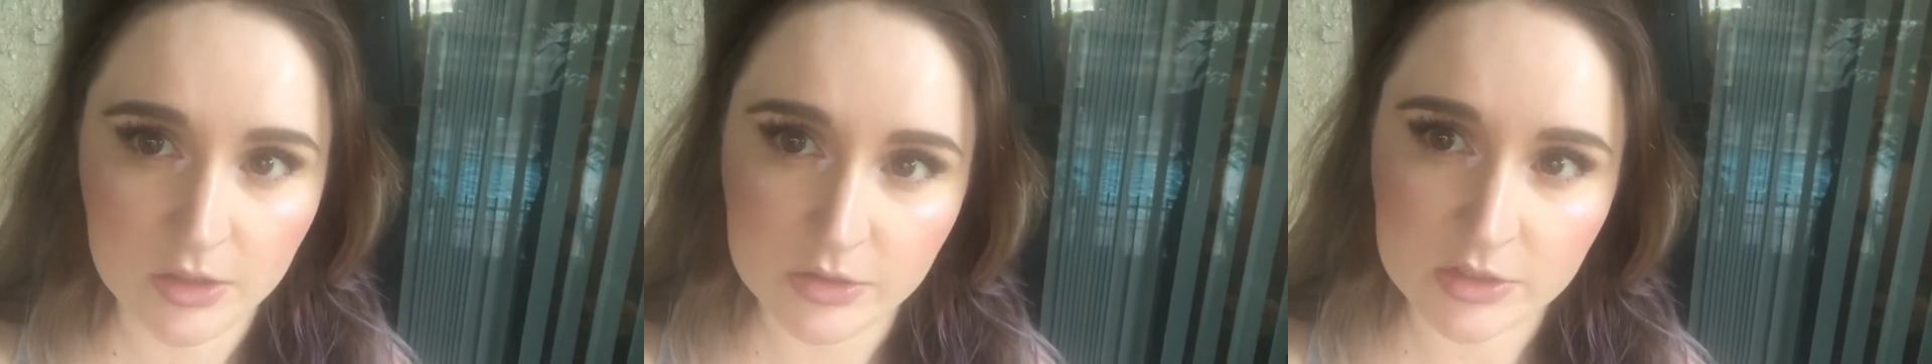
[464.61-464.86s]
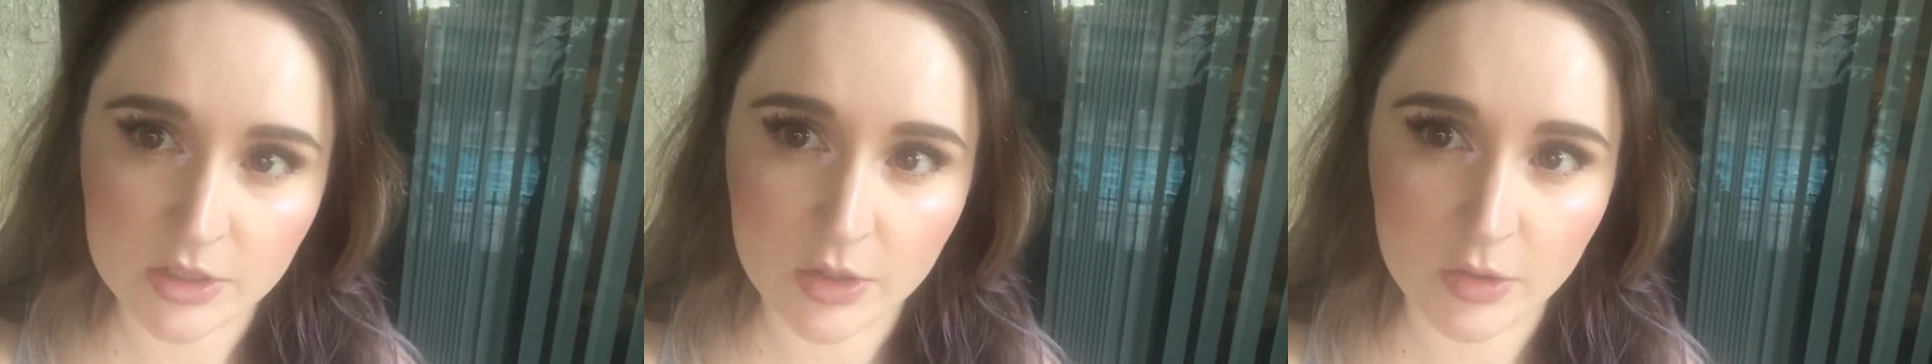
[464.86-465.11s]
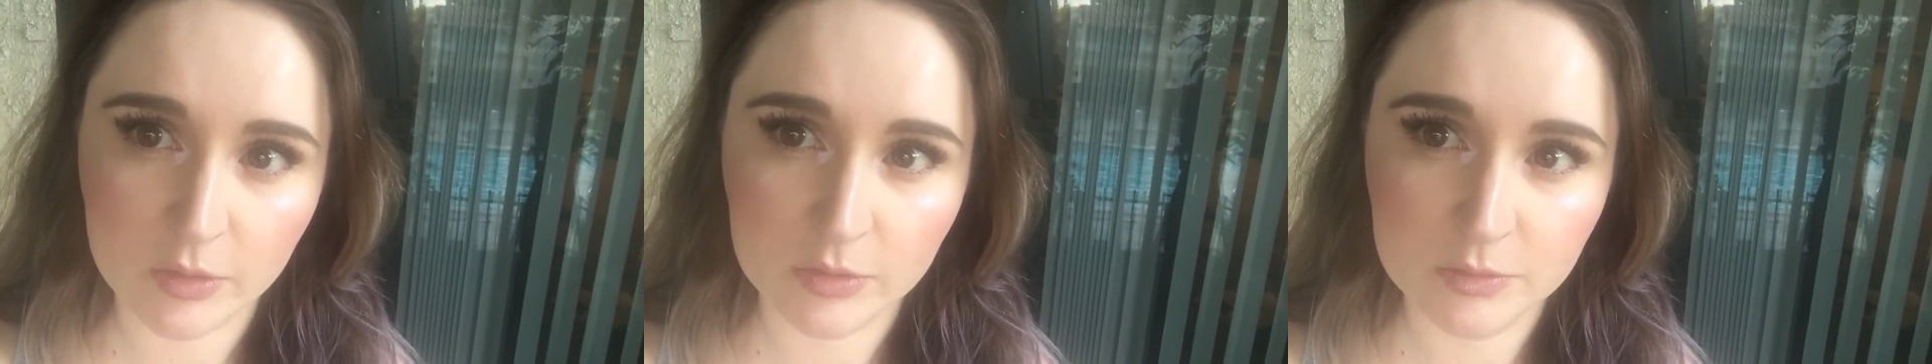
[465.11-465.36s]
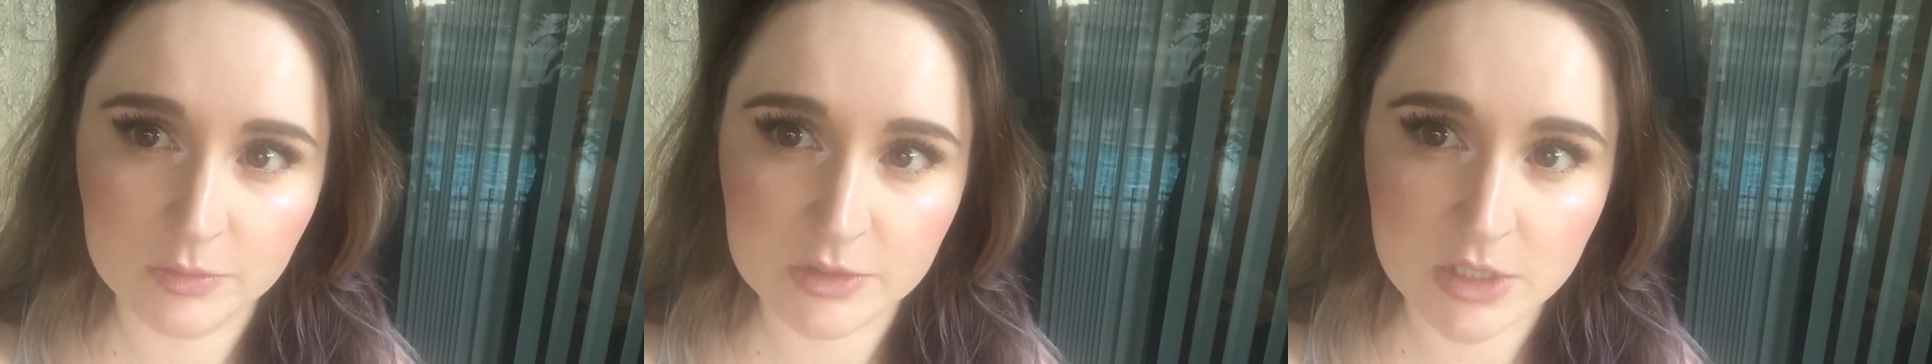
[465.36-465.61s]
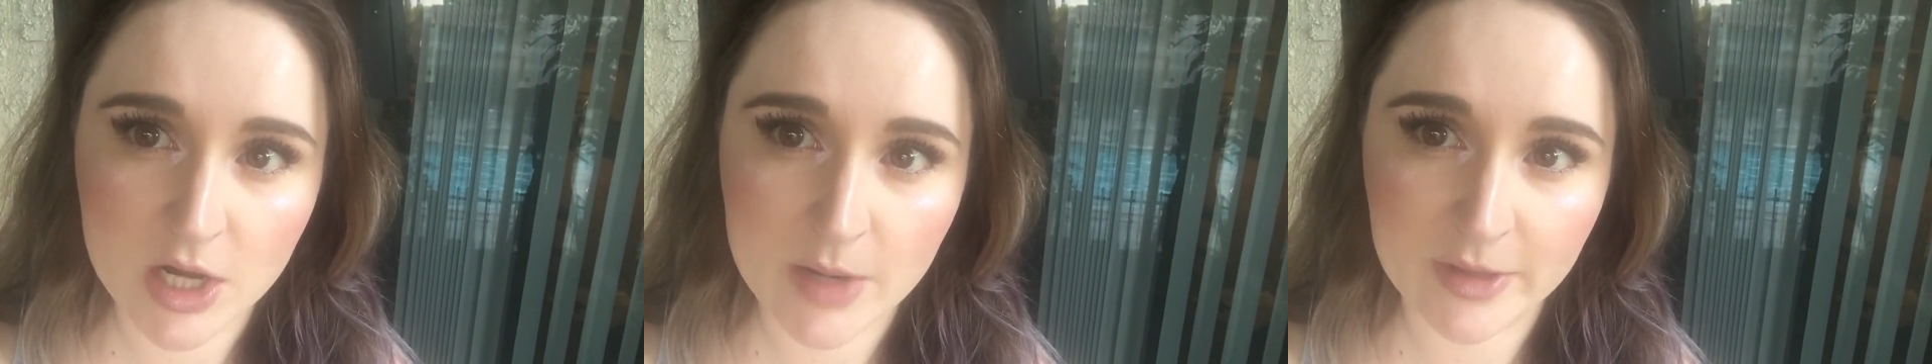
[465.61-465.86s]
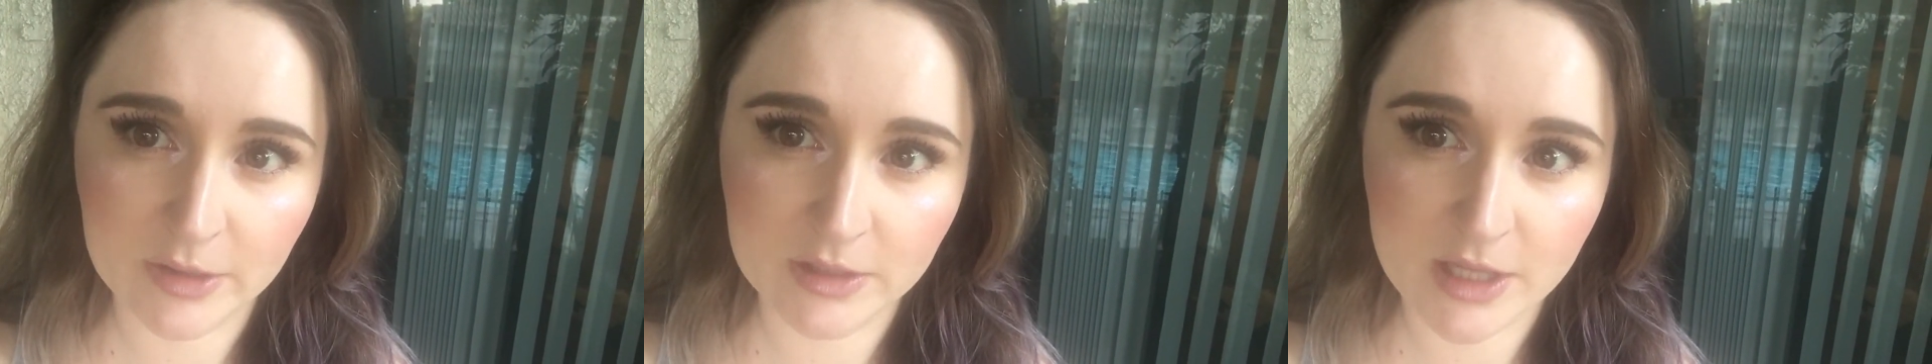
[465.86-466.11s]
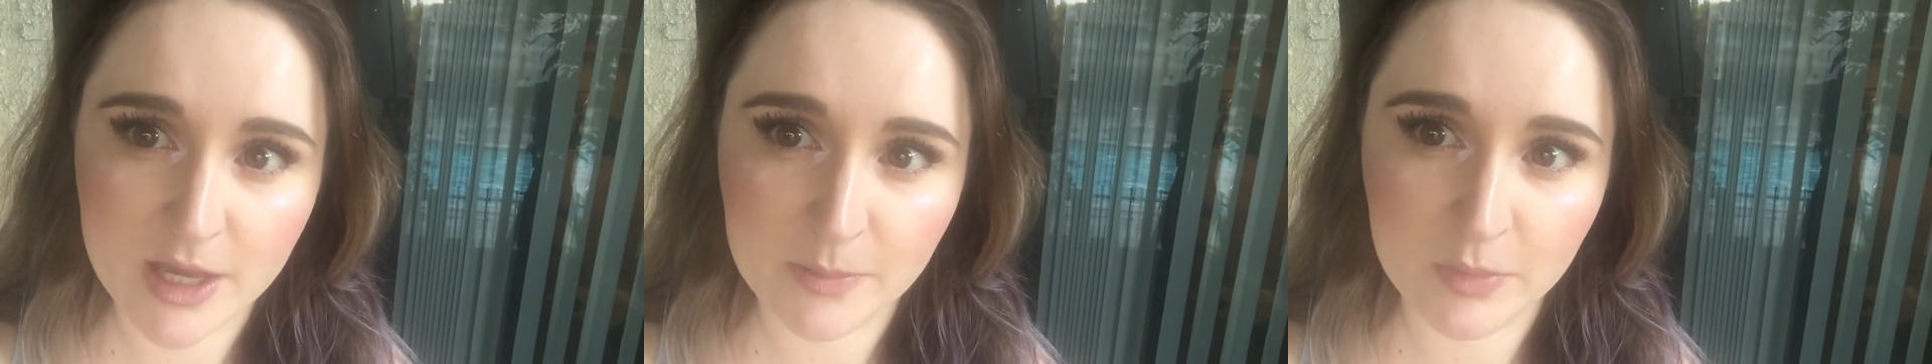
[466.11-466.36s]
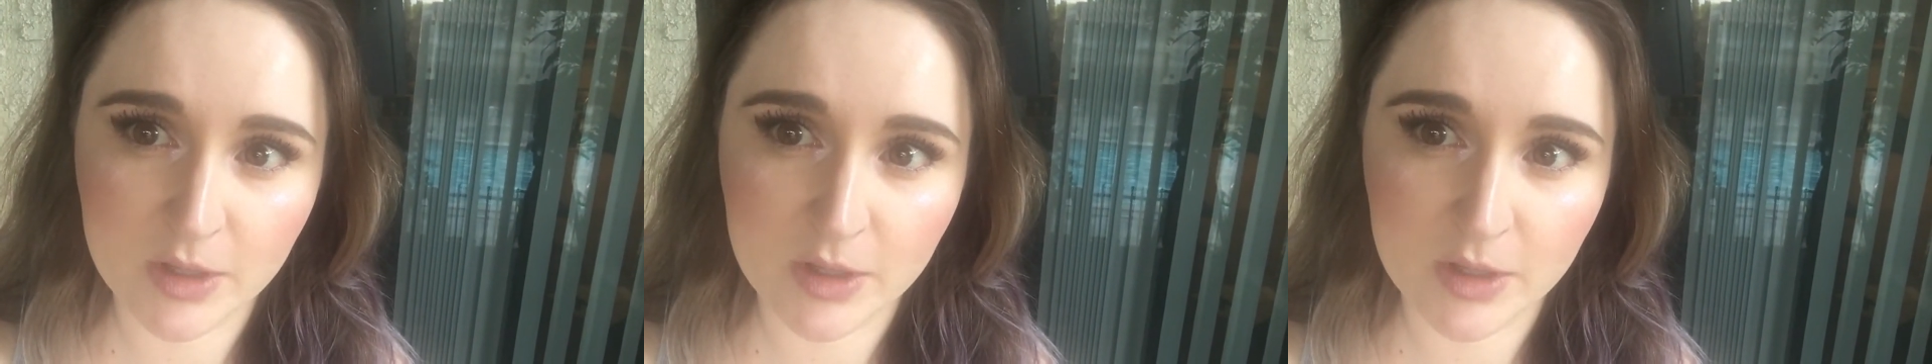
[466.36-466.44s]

So sorry about that,